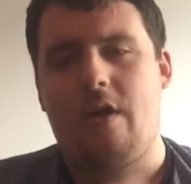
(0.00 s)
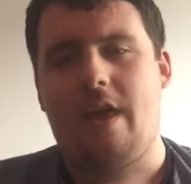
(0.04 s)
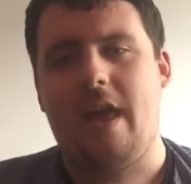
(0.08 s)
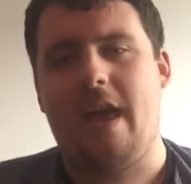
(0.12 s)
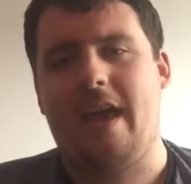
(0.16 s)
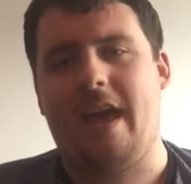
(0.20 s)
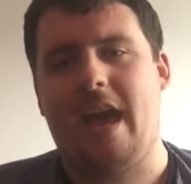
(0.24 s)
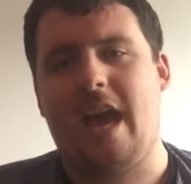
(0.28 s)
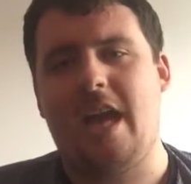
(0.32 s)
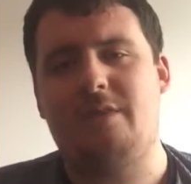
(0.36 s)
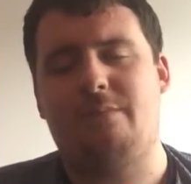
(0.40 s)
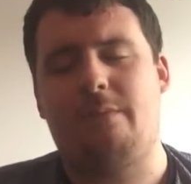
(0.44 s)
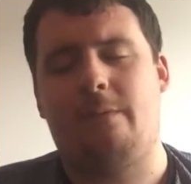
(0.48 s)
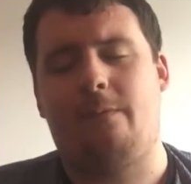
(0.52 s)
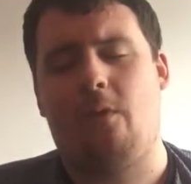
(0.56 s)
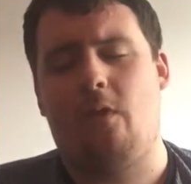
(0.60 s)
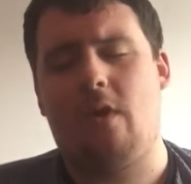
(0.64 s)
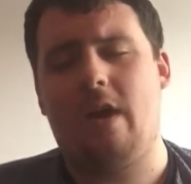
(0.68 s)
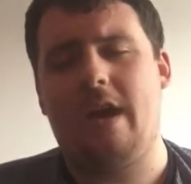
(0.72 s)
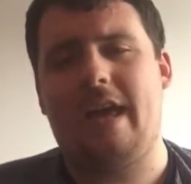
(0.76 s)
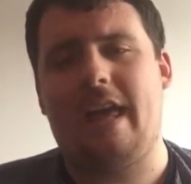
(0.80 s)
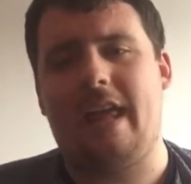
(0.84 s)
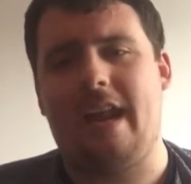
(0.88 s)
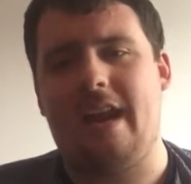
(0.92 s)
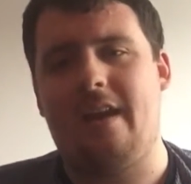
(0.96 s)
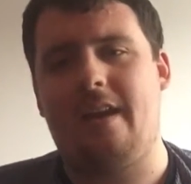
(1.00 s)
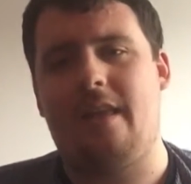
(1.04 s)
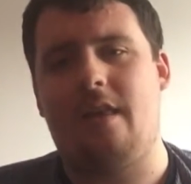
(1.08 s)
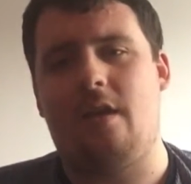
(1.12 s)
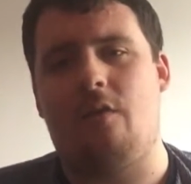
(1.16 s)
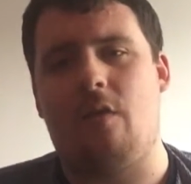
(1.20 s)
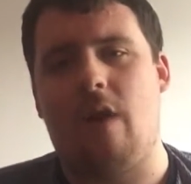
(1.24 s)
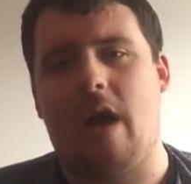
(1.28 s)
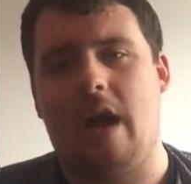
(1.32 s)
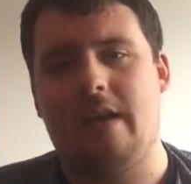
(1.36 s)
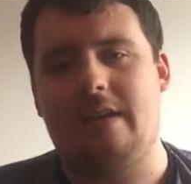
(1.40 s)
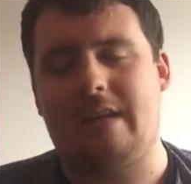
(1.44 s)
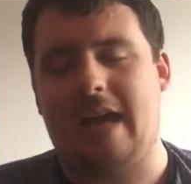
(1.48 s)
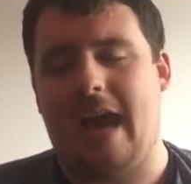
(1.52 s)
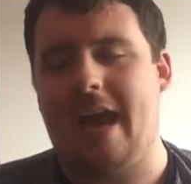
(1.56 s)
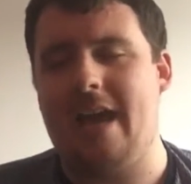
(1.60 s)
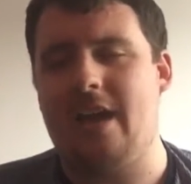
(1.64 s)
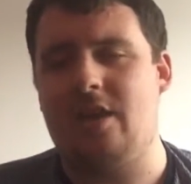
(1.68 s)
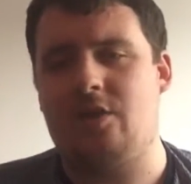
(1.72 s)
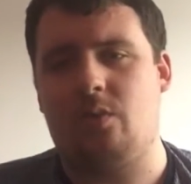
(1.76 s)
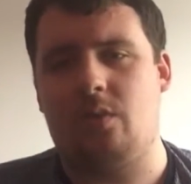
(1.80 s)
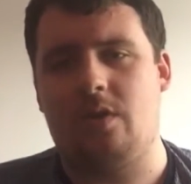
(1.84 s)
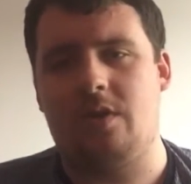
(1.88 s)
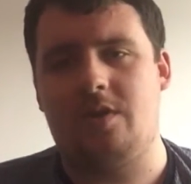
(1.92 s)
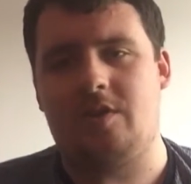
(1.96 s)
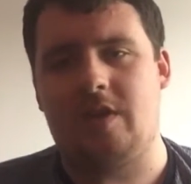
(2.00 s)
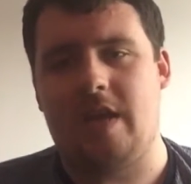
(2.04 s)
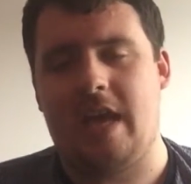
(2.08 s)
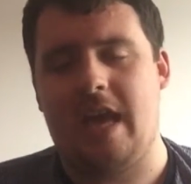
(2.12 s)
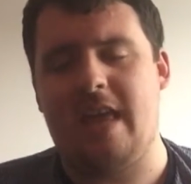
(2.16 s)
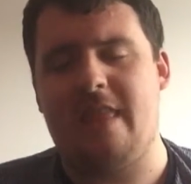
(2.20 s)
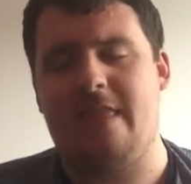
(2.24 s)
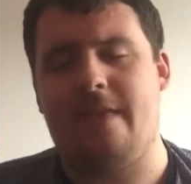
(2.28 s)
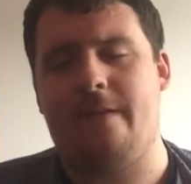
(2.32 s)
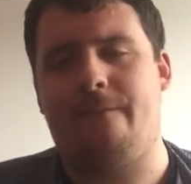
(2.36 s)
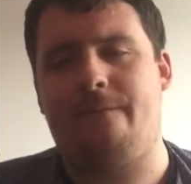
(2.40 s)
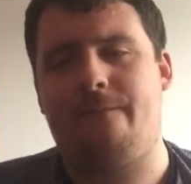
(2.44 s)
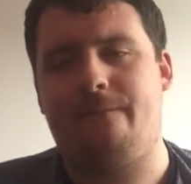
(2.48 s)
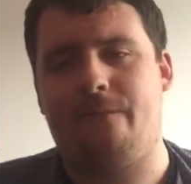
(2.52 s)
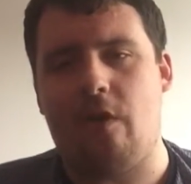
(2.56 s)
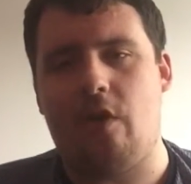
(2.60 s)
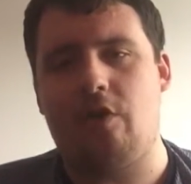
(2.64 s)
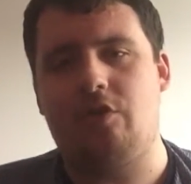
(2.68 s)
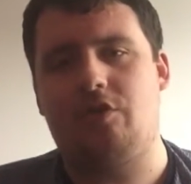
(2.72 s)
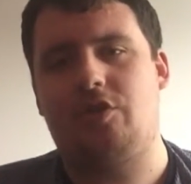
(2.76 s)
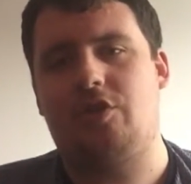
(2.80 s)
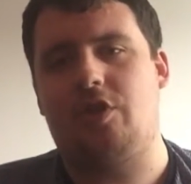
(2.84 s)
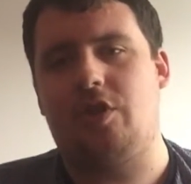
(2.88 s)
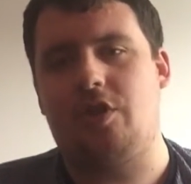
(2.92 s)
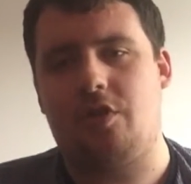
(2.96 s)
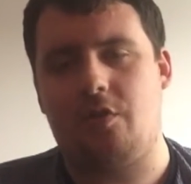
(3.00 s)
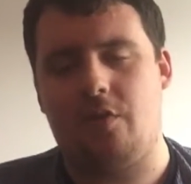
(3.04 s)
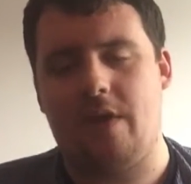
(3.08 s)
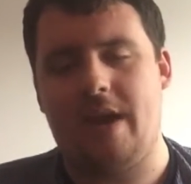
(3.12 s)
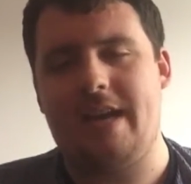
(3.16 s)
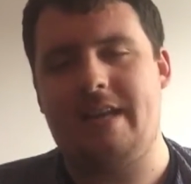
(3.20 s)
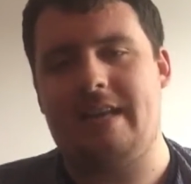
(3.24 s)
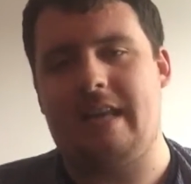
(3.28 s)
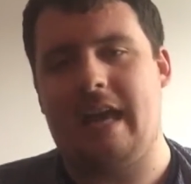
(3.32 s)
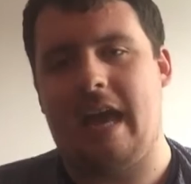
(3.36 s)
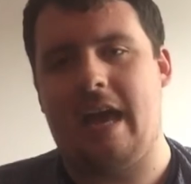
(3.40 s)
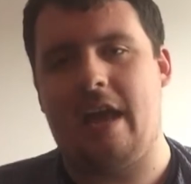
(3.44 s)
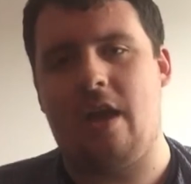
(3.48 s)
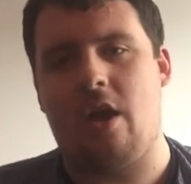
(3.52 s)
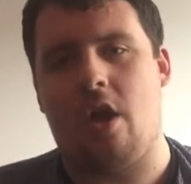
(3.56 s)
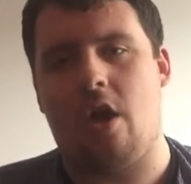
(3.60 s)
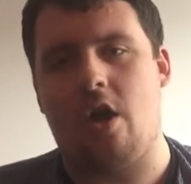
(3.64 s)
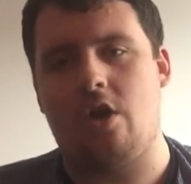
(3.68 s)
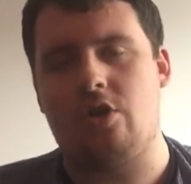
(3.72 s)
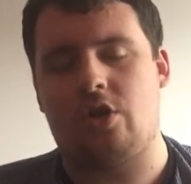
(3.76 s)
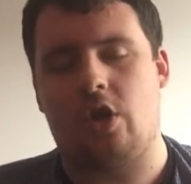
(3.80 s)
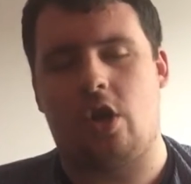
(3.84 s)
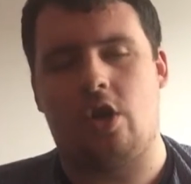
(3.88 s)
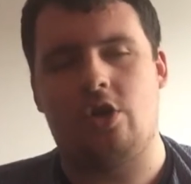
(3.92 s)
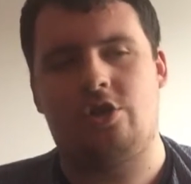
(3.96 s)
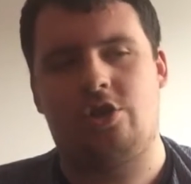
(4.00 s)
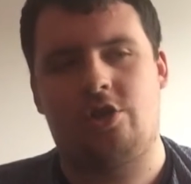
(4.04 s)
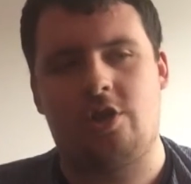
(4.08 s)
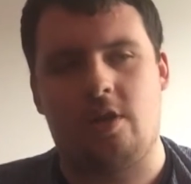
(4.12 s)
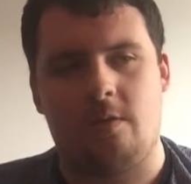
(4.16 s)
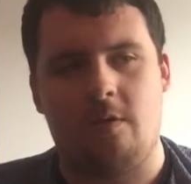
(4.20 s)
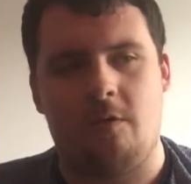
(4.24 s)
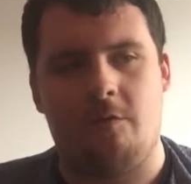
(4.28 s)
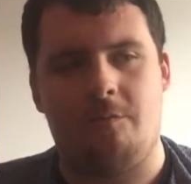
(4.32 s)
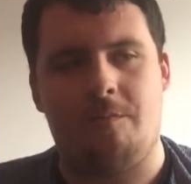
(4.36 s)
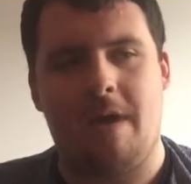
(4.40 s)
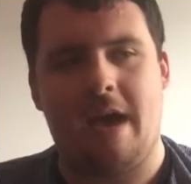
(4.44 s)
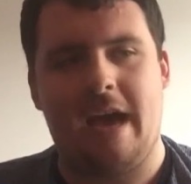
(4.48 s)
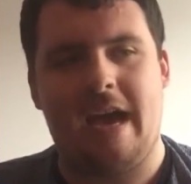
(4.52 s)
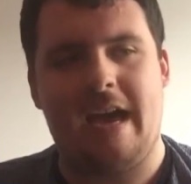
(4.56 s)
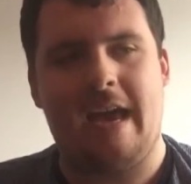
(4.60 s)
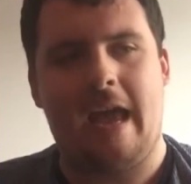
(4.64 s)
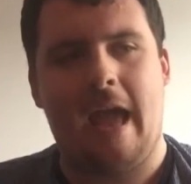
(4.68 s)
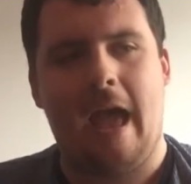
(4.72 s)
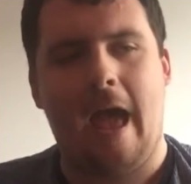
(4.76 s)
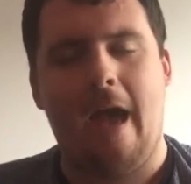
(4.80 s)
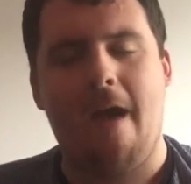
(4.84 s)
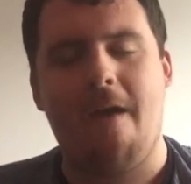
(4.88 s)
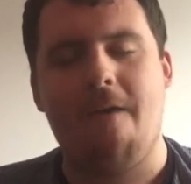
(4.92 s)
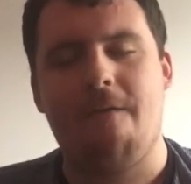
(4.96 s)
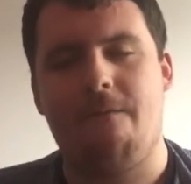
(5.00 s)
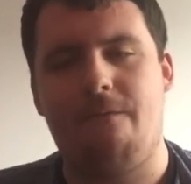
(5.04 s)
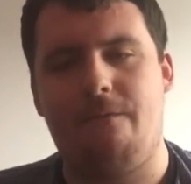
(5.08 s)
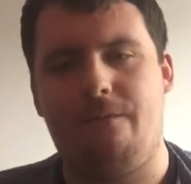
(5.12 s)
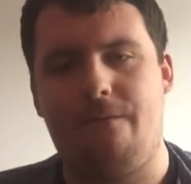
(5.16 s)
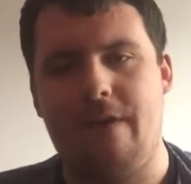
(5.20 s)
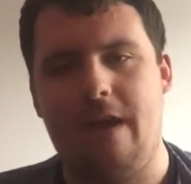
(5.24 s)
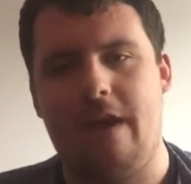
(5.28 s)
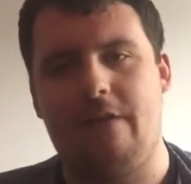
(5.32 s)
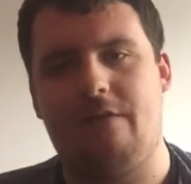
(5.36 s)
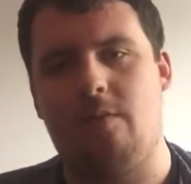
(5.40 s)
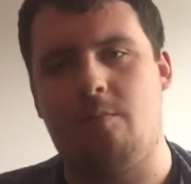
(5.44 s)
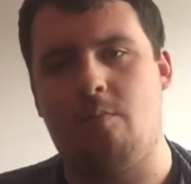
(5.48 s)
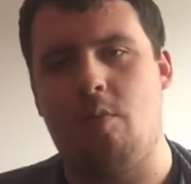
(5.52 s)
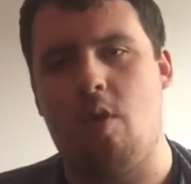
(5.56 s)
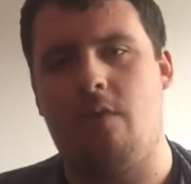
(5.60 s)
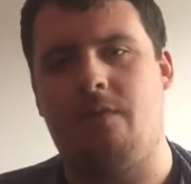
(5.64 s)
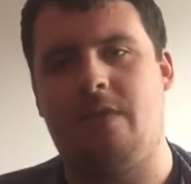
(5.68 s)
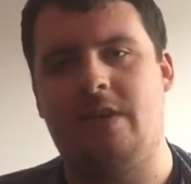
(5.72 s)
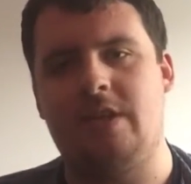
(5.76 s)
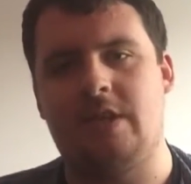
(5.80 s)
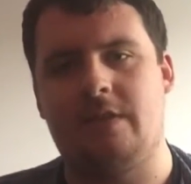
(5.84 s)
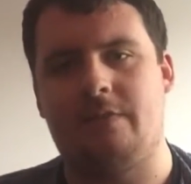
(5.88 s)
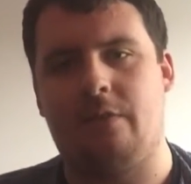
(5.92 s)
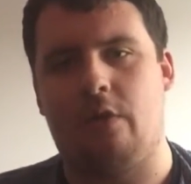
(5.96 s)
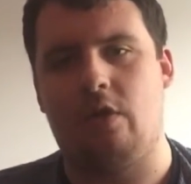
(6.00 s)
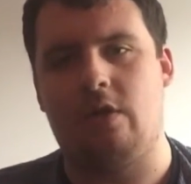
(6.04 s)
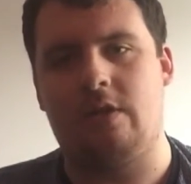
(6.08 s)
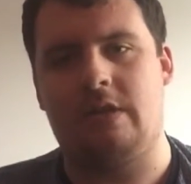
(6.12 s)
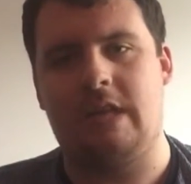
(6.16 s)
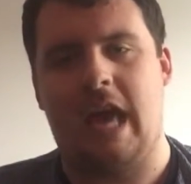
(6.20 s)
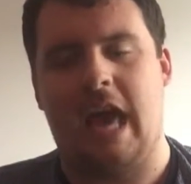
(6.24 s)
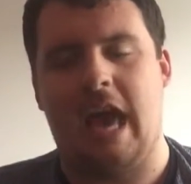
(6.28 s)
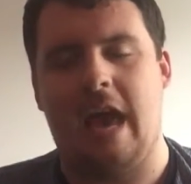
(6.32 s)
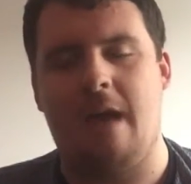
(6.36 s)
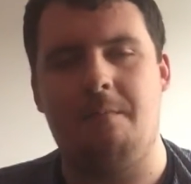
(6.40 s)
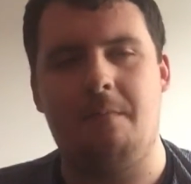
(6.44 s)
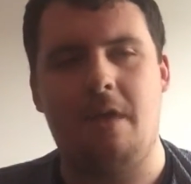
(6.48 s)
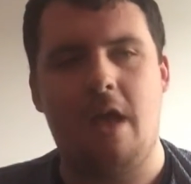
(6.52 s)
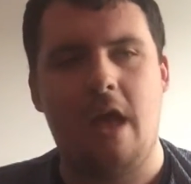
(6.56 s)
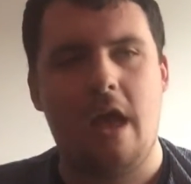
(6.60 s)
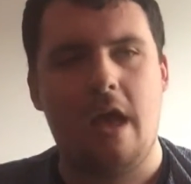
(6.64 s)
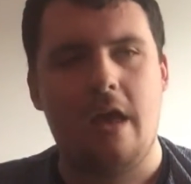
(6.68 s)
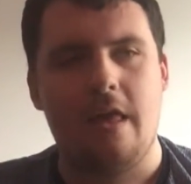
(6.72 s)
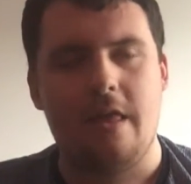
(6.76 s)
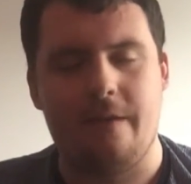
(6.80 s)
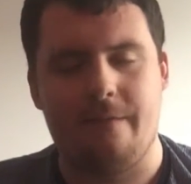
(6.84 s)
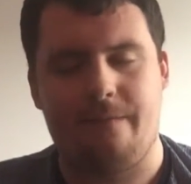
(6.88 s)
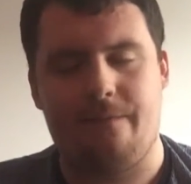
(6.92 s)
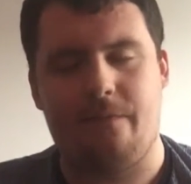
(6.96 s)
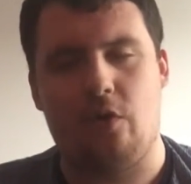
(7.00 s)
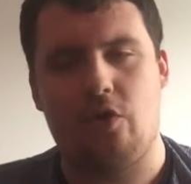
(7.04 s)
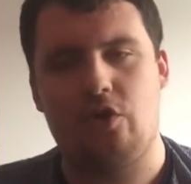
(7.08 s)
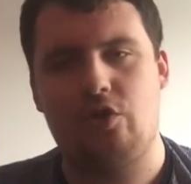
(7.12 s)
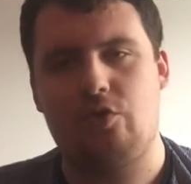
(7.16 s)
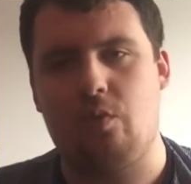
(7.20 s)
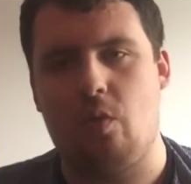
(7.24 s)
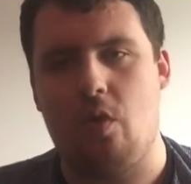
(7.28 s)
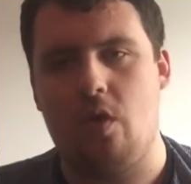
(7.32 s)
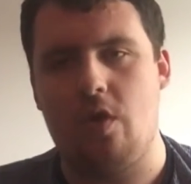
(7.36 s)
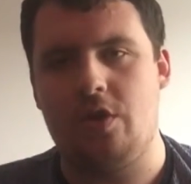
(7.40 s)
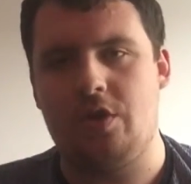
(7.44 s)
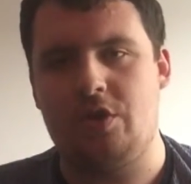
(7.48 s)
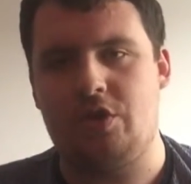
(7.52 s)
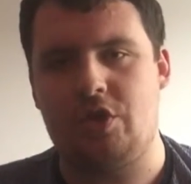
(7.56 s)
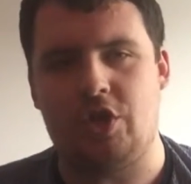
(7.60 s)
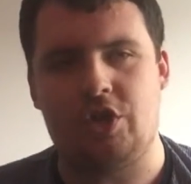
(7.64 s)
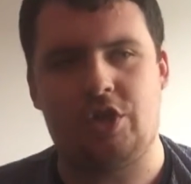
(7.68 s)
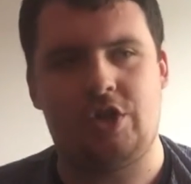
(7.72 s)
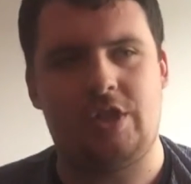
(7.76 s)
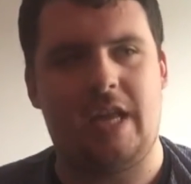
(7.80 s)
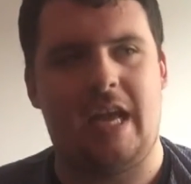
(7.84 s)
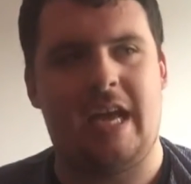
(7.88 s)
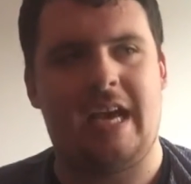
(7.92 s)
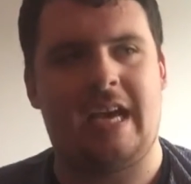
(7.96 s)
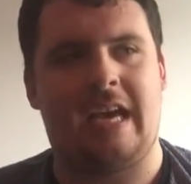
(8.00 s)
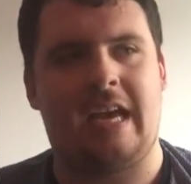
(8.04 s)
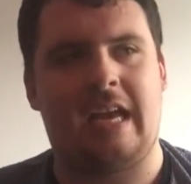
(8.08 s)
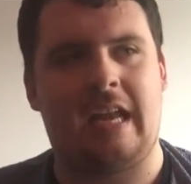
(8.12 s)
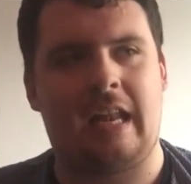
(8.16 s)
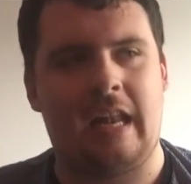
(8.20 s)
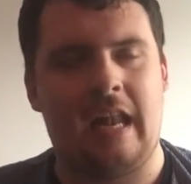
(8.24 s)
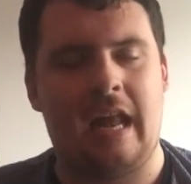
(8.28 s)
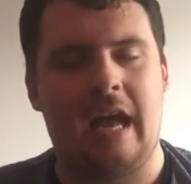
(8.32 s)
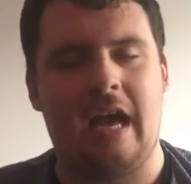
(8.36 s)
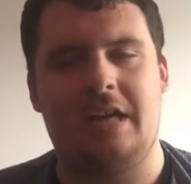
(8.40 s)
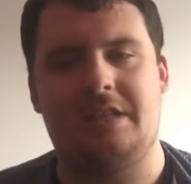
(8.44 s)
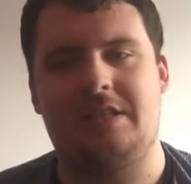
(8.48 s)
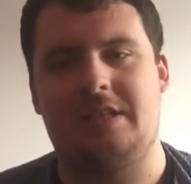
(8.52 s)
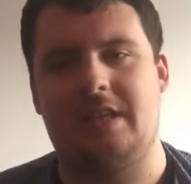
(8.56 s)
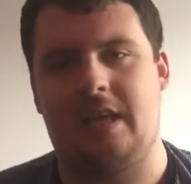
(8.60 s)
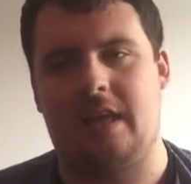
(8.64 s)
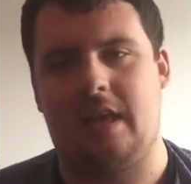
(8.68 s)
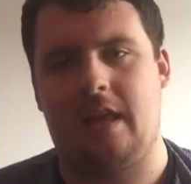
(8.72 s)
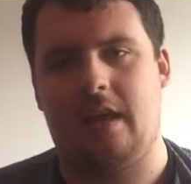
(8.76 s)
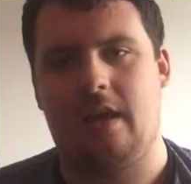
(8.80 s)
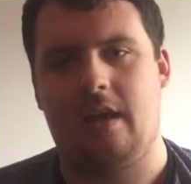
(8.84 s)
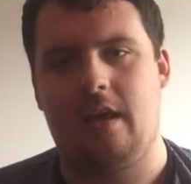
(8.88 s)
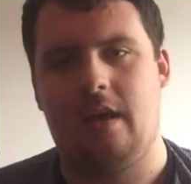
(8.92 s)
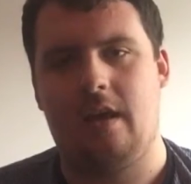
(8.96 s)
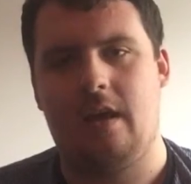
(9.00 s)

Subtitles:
Okay guys, before I get into the rant, I just want to say the first three Die Hards are some of my favourite movies of all time. The first one is just a classic.